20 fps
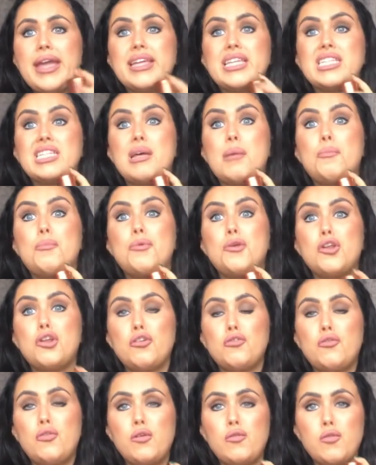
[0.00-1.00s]
is
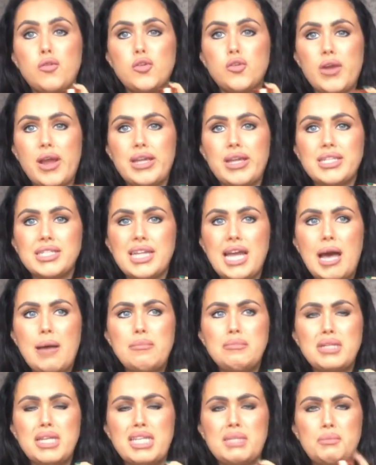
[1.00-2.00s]
beautiful for dry
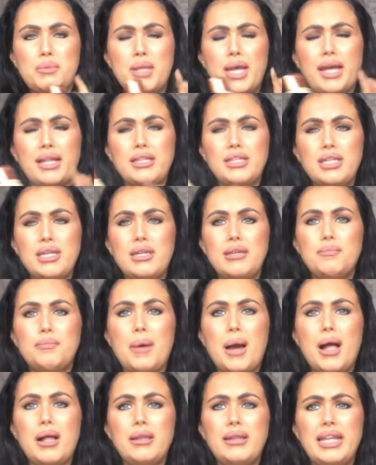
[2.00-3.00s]
scalps. It's particularly
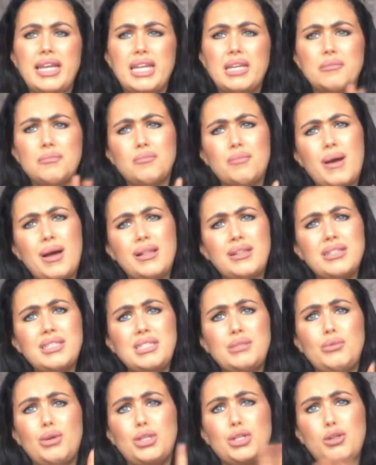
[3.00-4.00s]

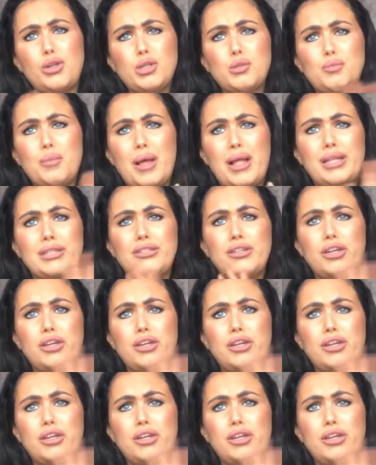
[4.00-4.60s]
balanced. Well, it does balance